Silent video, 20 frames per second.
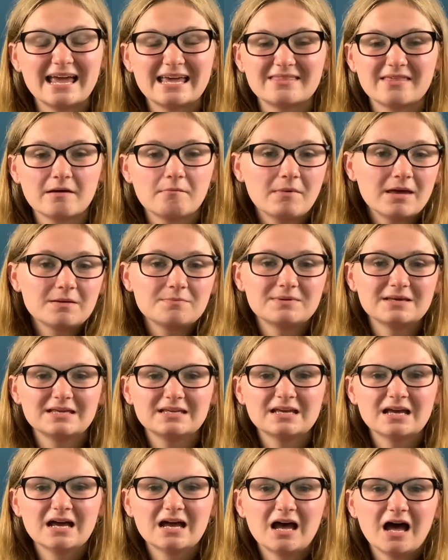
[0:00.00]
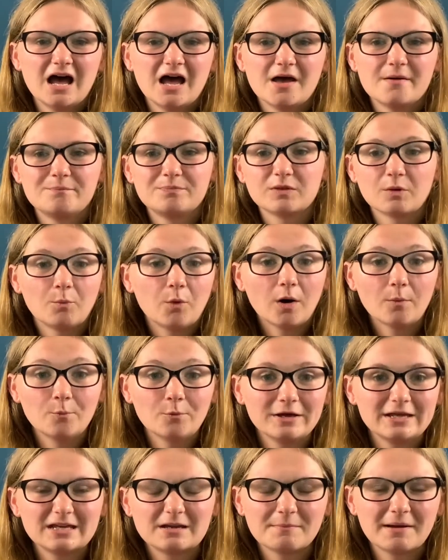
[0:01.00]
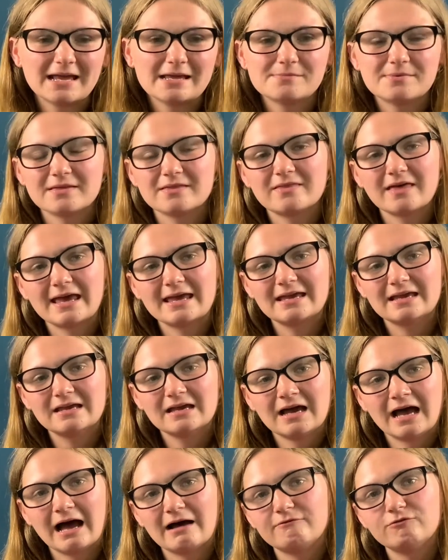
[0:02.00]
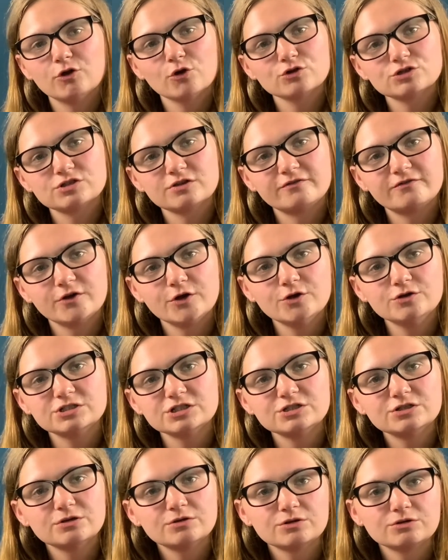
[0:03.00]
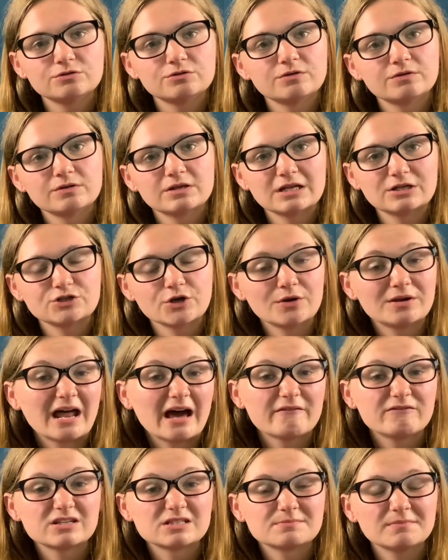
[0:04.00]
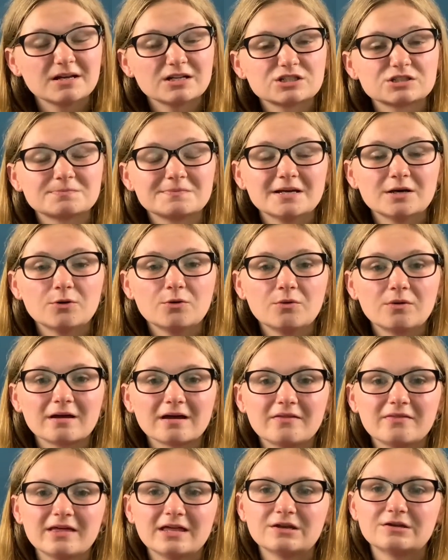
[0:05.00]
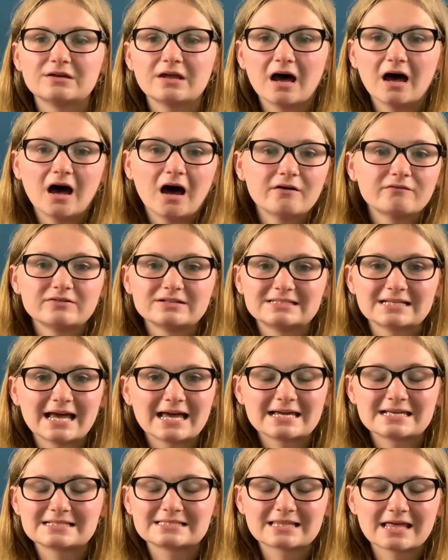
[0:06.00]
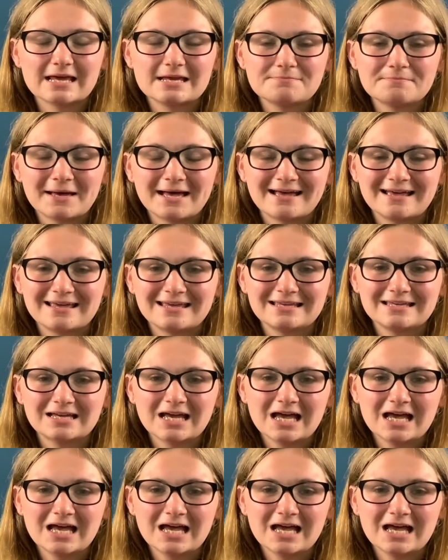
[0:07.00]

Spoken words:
There may be 1 week maybe they have lots of food and don't have as much milk, and then other days they may